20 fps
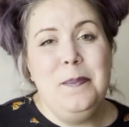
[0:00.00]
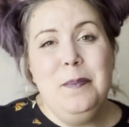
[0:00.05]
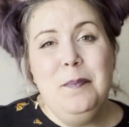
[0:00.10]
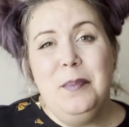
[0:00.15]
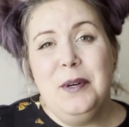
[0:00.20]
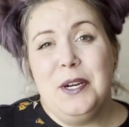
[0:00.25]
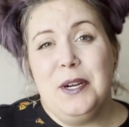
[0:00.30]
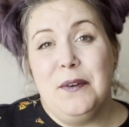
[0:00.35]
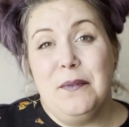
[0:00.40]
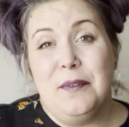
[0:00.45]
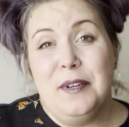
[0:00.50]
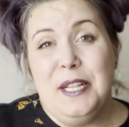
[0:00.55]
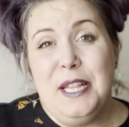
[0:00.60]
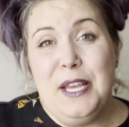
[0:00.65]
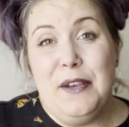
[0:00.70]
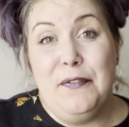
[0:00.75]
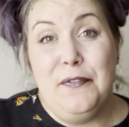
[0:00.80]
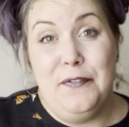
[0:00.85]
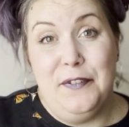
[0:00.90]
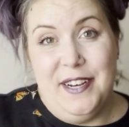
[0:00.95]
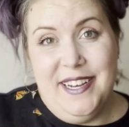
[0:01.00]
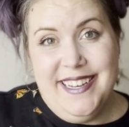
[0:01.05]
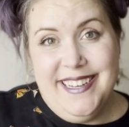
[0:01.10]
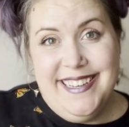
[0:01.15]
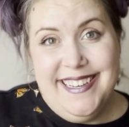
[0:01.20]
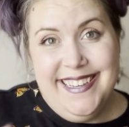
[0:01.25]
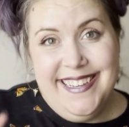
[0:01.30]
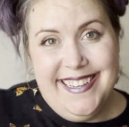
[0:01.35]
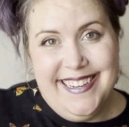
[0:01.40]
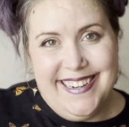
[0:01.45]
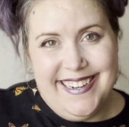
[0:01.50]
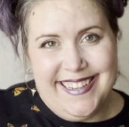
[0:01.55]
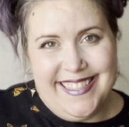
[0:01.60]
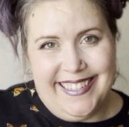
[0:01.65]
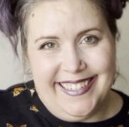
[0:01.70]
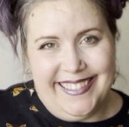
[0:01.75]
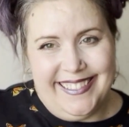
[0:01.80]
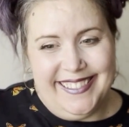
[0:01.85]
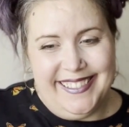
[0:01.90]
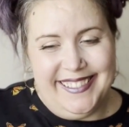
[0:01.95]
But a really fun
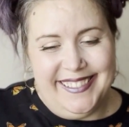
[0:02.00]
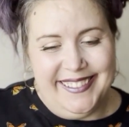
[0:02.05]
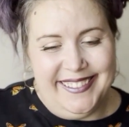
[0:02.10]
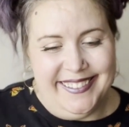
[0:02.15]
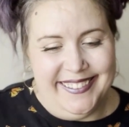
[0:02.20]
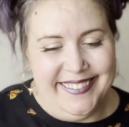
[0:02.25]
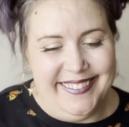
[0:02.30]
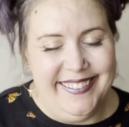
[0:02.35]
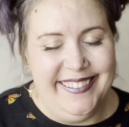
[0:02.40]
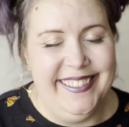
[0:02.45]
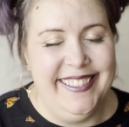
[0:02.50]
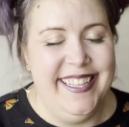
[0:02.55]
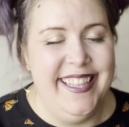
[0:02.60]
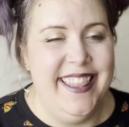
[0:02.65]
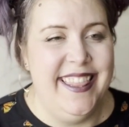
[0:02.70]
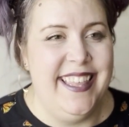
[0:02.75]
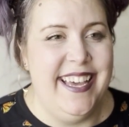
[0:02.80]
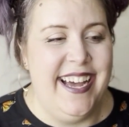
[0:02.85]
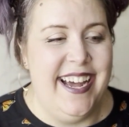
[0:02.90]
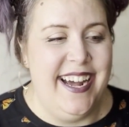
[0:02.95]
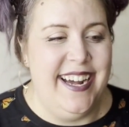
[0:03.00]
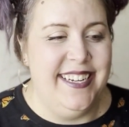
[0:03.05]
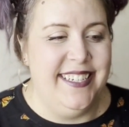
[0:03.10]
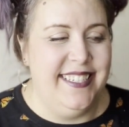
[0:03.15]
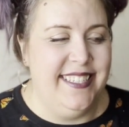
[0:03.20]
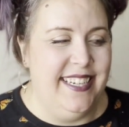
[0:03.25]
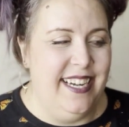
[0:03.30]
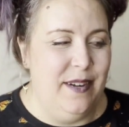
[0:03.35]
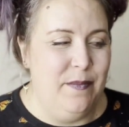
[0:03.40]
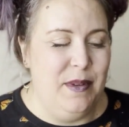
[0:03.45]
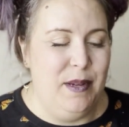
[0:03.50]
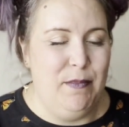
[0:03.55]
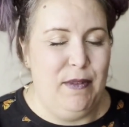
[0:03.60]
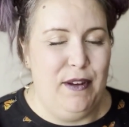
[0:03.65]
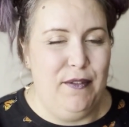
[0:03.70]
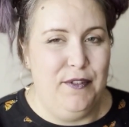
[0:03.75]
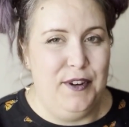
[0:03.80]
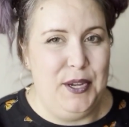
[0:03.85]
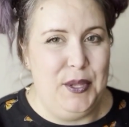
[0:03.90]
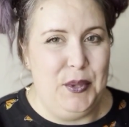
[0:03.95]
thing to do that me and my
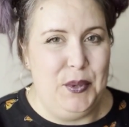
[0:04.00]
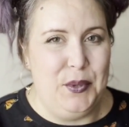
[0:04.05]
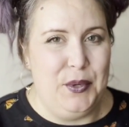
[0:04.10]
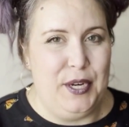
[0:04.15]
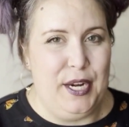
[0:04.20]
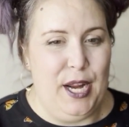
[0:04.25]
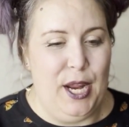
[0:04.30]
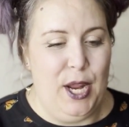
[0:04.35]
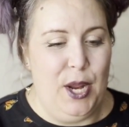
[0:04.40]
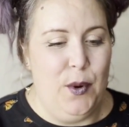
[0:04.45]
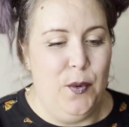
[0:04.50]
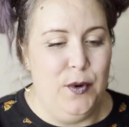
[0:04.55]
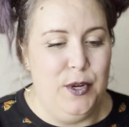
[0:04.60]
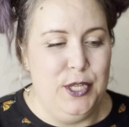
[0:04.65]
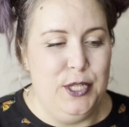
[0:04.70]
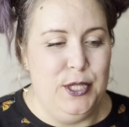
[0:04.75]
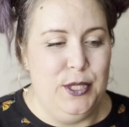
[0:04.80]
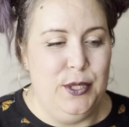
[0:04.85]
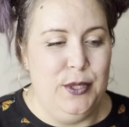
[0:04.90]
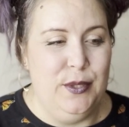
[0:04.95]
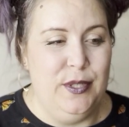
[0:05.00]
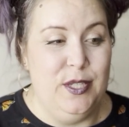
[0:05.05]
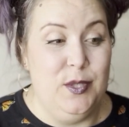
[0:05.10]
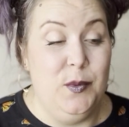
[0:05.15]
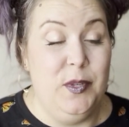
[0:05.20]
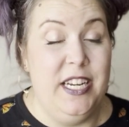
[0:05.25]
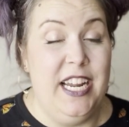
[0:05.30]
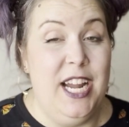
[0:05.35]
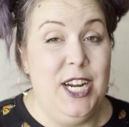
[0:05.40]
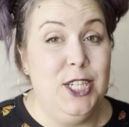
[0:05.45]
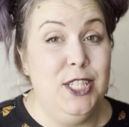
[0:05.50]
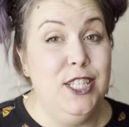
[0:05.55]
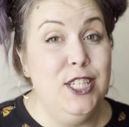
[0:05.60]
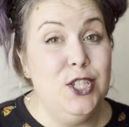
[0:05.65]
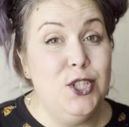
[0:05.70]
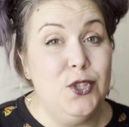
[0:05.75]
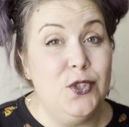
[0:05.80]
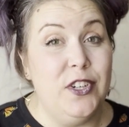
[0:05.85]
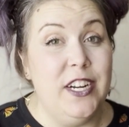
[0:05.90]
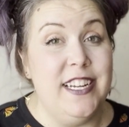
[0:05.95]
friend Lori would do is we'd actually
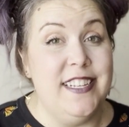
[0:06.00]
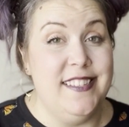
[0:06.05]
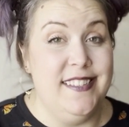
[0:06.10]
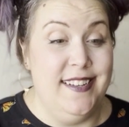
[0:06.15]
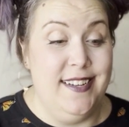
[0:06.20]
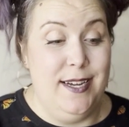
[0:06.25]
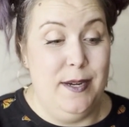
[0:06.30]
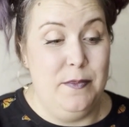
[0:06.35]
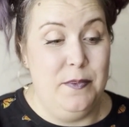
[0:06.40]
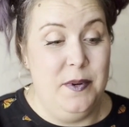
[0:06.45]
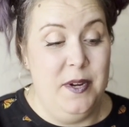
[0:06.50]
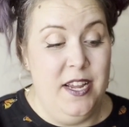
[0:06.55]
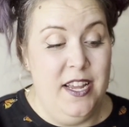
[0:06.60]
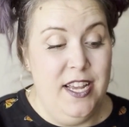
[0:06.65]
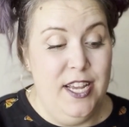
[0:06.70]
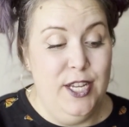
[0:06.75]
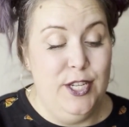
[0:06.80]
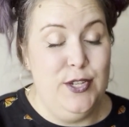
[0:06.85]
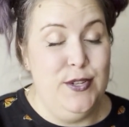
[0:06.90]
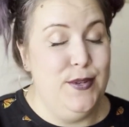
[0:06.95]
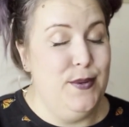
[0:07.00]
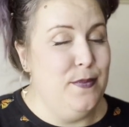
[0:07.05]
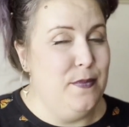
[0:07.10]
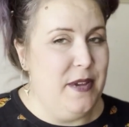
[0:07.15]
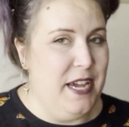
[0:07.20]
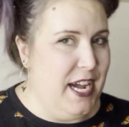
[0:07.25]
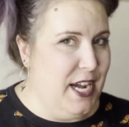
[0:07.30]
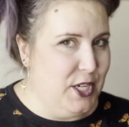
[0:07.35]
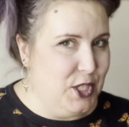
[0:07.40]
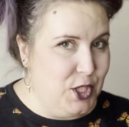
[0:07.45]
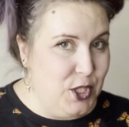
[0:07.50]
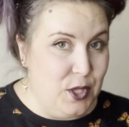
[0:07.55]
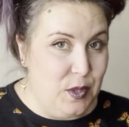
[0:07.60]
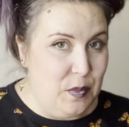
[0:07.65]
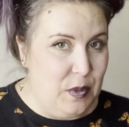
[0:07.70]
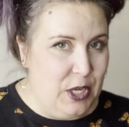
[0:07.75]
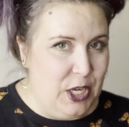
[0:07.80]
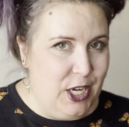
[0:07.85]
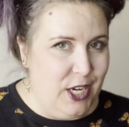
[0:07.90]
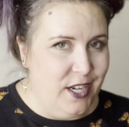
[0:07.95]
dress up to match the
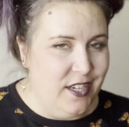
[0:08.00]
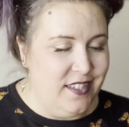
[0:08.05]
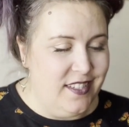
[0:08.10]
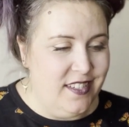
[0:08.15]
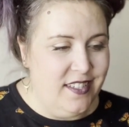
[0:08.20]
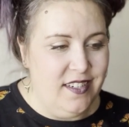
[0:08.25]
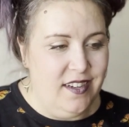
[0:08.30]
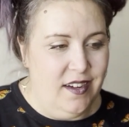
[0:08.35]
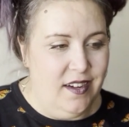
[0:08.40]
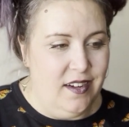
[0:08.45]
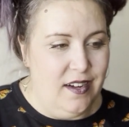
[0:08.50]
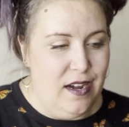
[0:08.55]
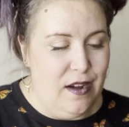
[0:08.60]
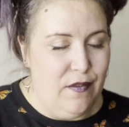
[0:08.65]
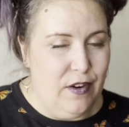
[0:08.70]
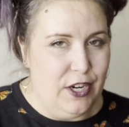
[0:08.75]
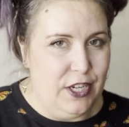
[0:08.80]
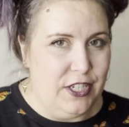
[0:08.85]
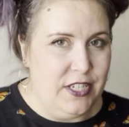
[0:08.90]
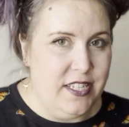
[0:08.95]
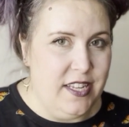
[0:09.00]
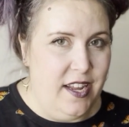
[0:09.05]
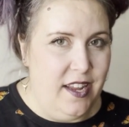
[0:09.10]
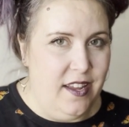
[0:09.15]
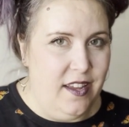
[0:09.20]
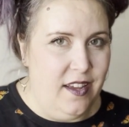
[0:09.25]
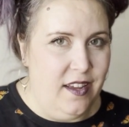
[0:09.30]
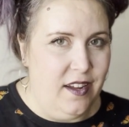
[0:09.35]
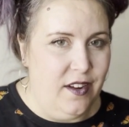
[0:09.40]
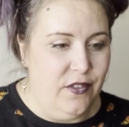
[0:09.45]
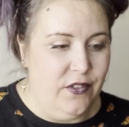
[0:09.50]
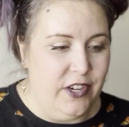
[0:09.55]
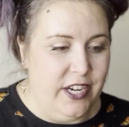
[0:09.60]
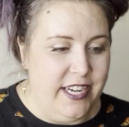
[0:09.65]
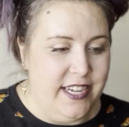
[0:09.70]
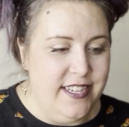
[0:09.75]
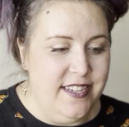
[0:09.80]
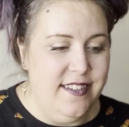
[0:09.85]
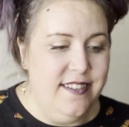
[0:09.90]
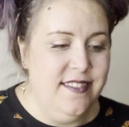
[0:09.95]
part of our psychic
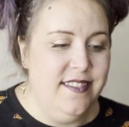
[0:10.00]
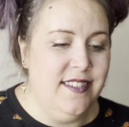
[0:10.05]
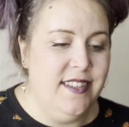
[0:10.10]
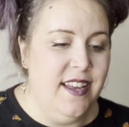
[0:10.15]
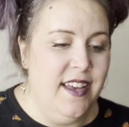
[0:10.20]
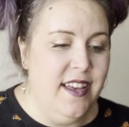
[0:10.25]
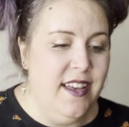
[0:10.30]
friends,